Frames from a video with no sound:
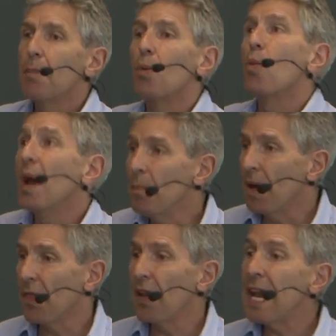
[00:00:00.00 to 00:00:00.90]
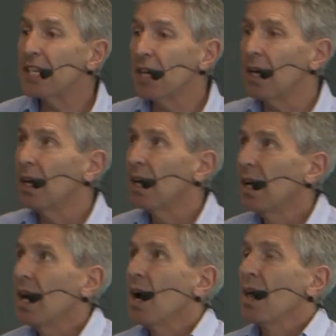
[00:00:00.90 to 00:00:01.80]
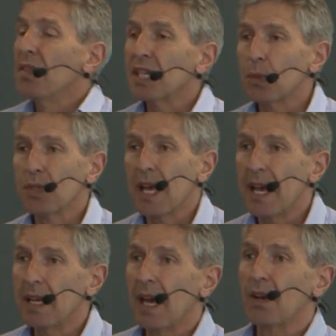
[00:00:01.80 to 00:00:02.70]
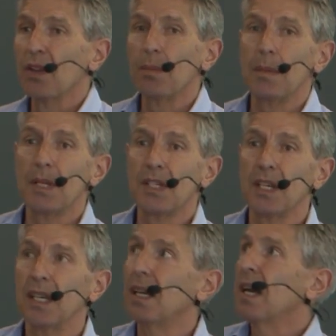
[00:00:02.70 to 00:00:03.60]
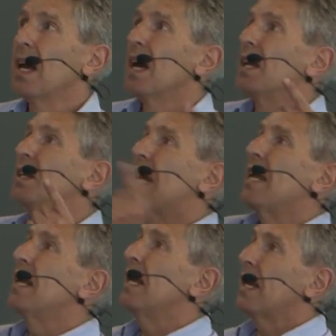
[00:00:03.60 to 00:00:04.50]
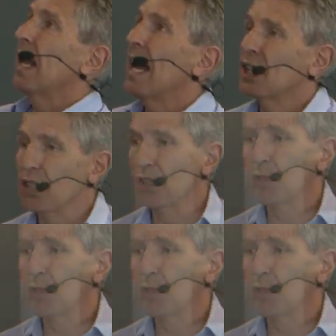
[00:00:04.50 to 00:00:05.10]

But one month later, this was the headline on the BBC Deadly Clash in